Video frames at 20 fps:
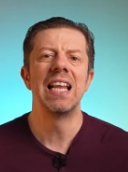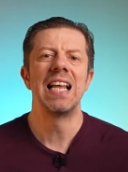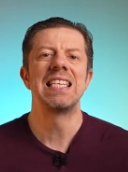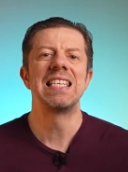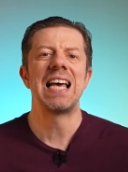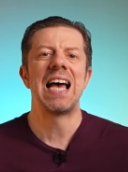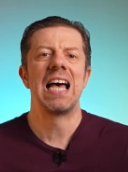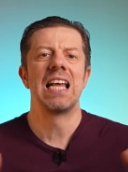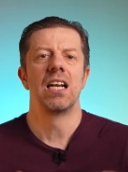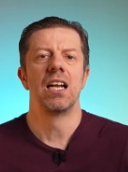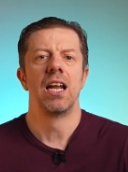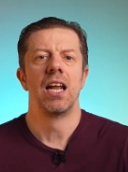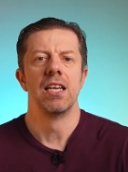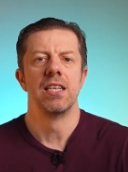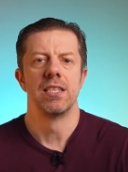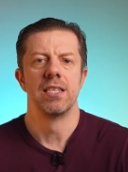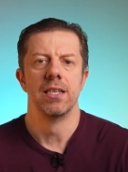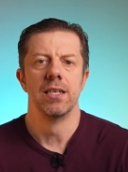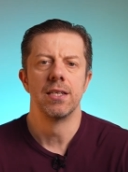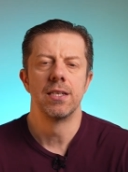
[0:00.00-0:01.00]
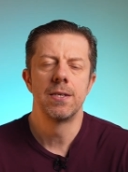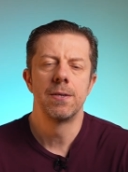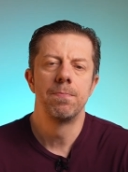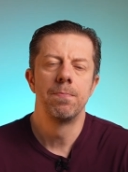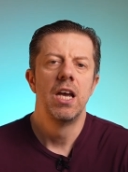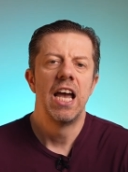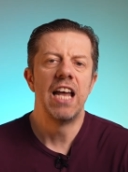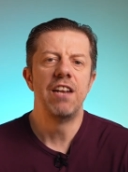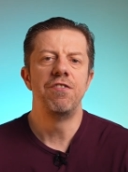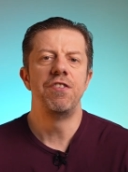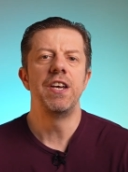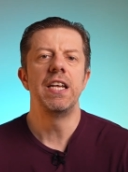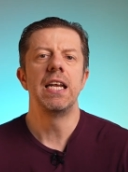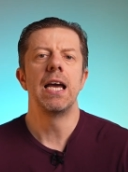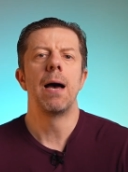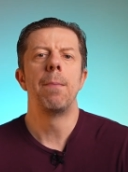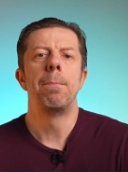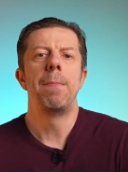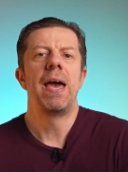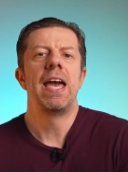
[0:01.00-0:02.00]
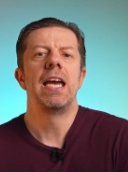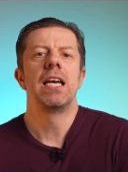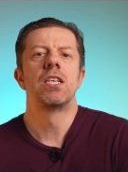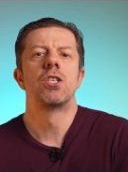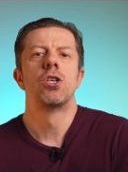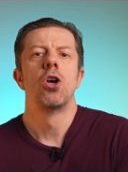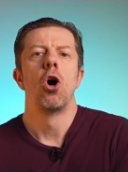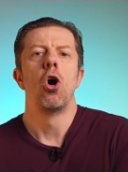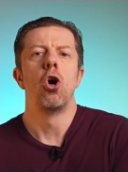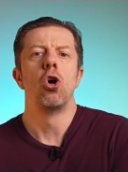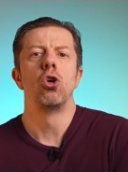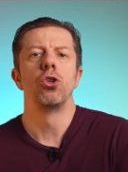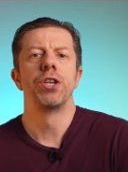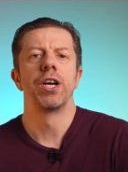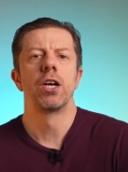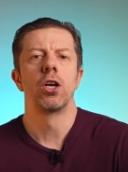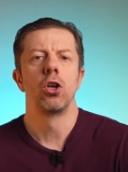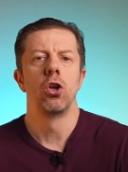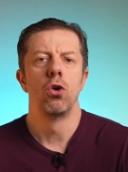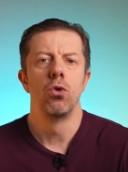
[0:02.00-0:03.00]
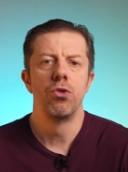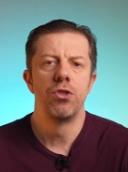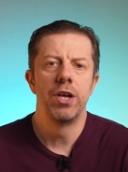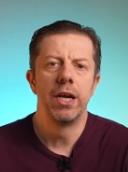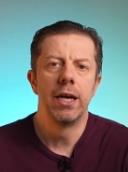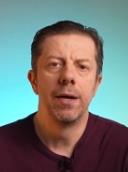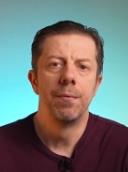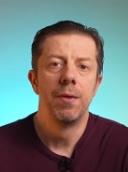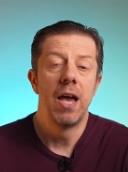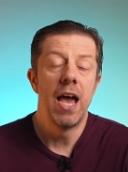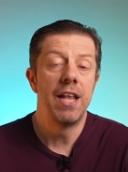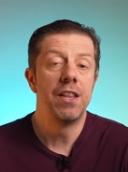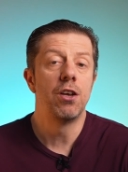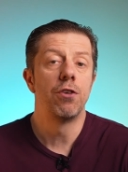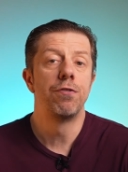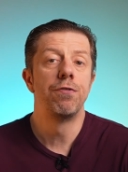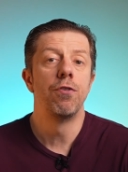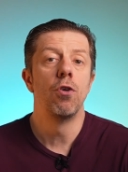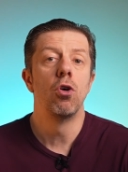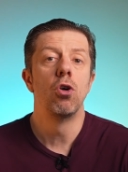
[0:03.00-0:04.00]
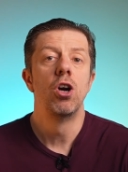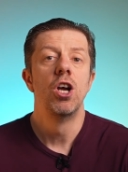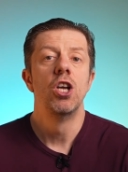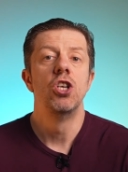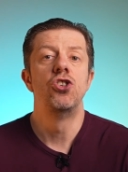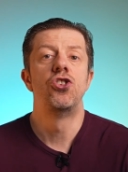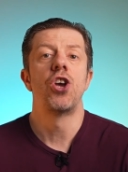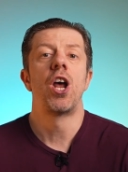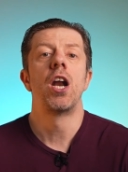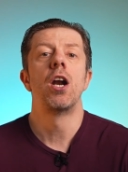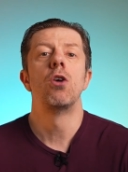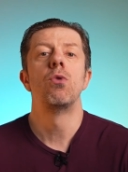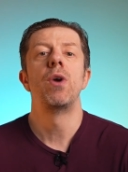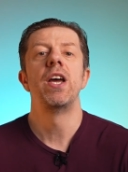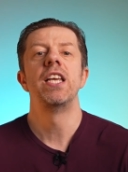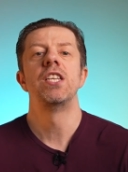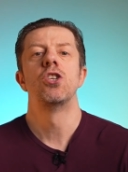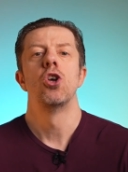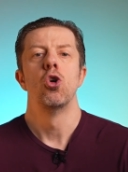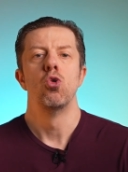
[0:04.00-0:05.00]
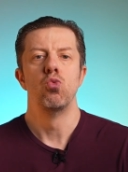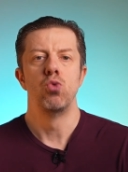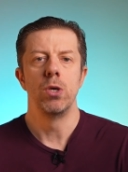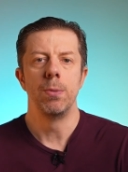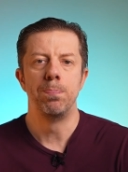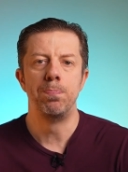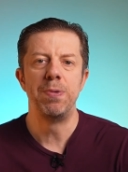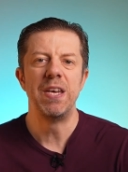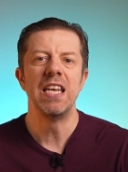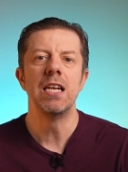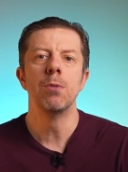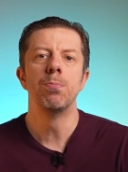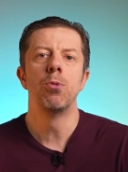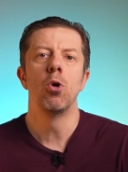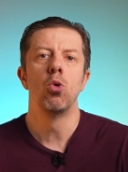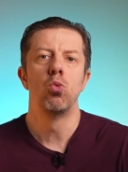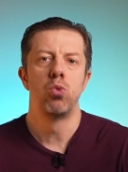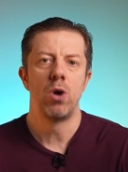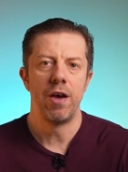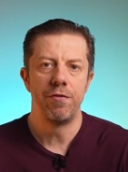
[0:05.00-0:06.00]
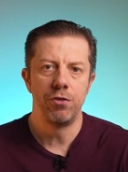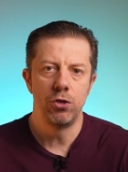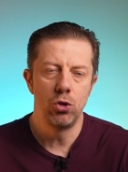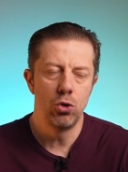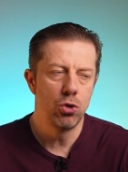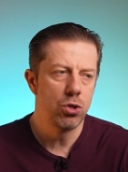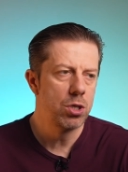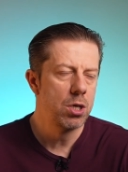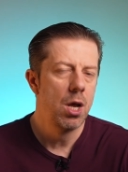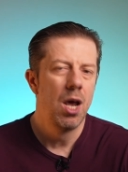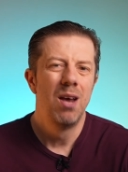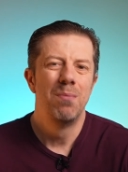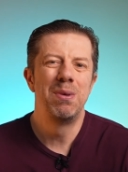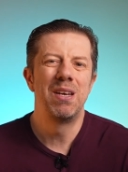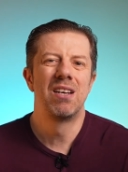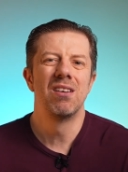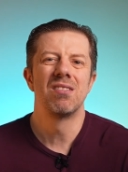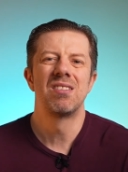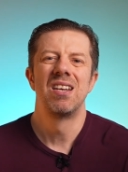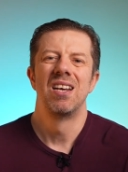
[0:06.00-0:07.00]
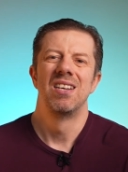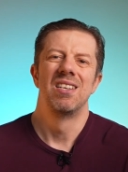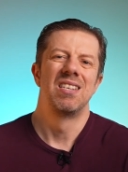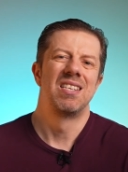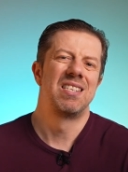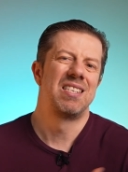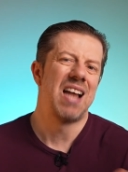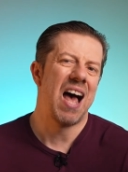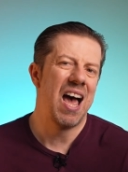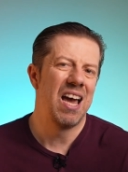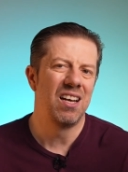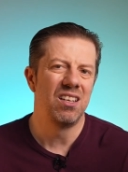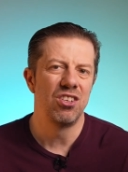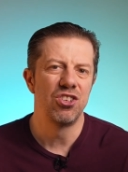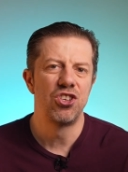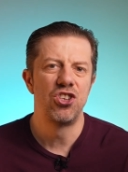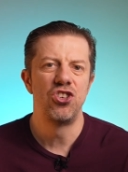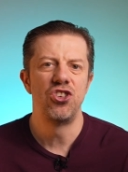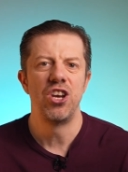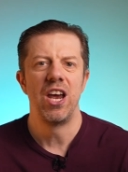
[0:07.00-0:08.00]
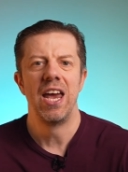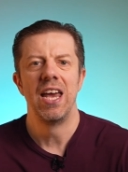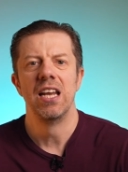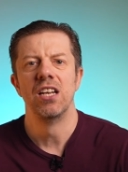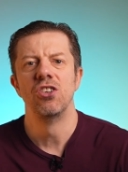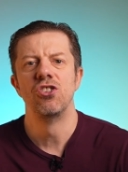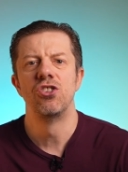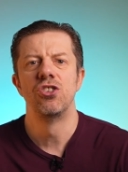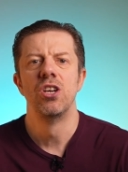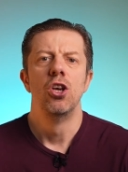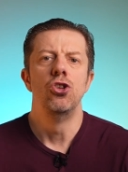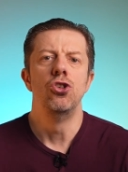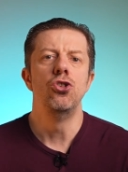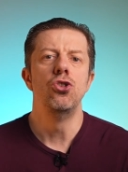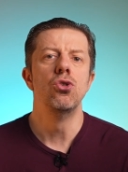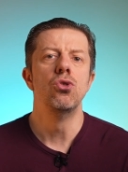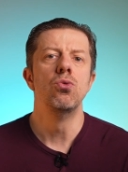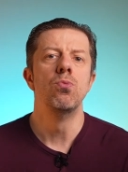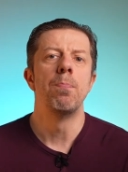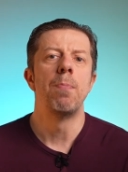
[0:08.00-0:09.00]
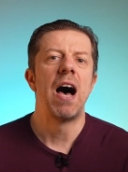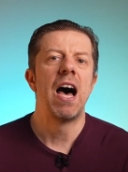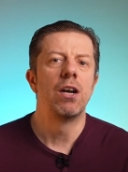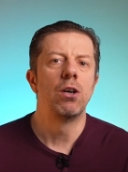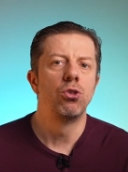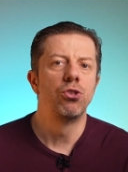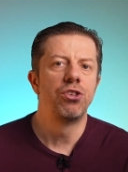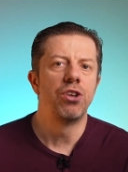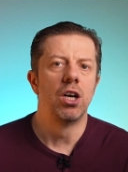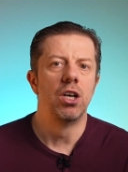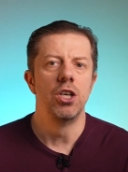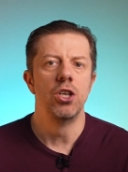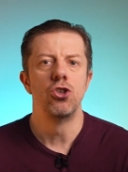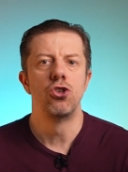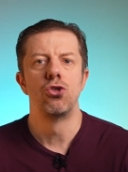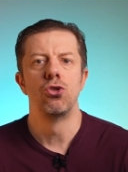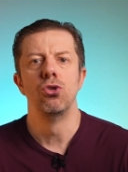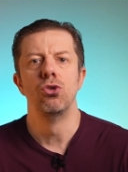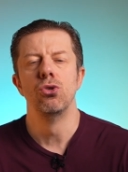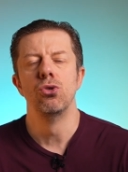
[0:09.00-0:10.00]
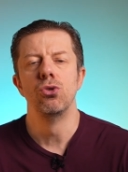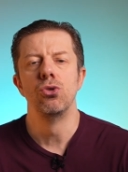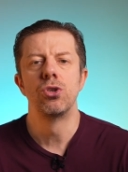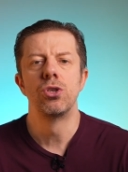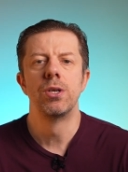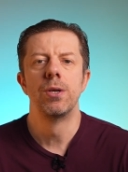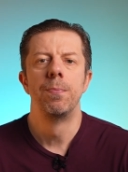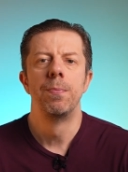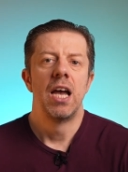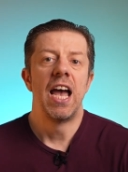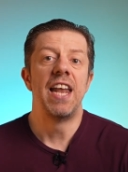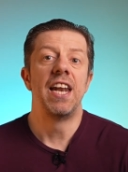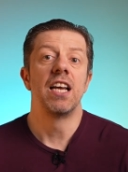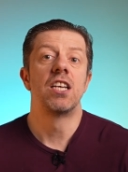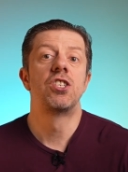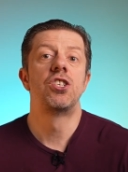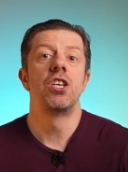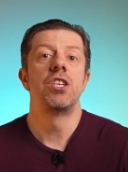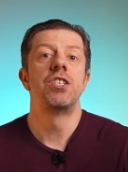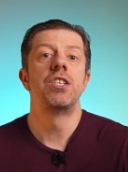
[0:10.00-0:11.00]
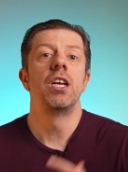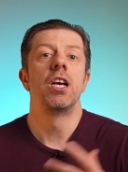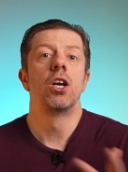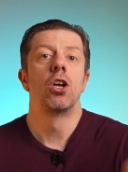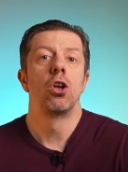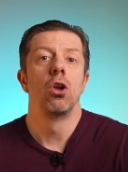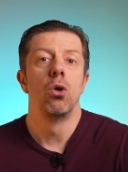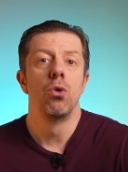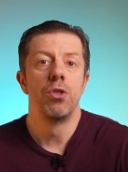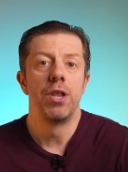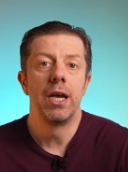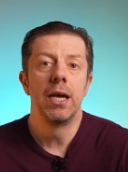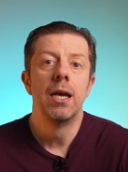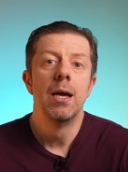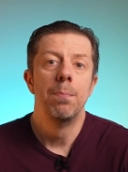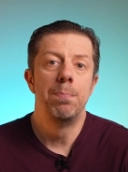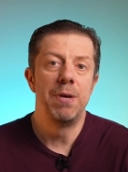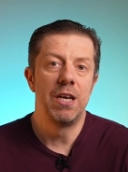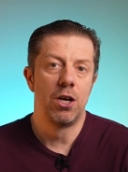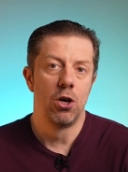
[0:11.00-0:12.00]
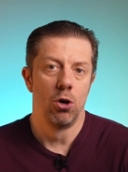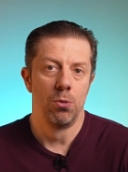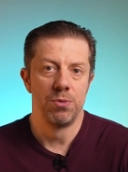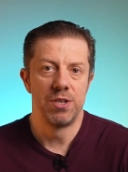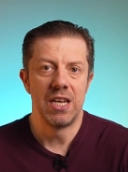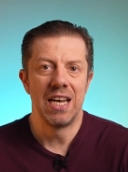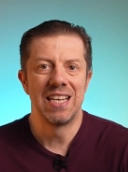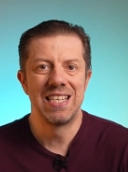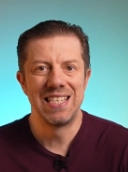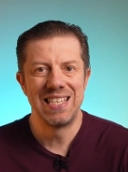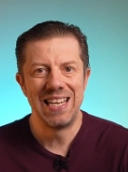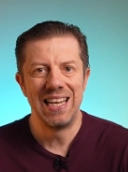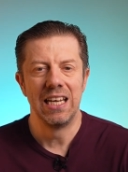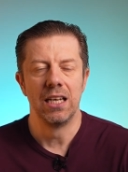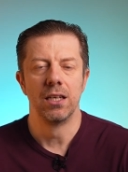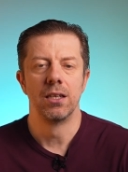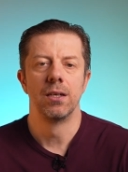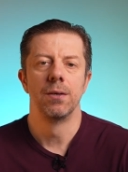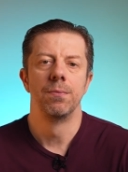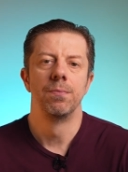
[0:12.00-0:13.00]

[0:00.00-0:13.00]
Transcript: let's analyze this. Nvidia makes all the clothing and therefore generates repeatable revenues because styles change, new models are introduced, and existing clothing becomes extinct.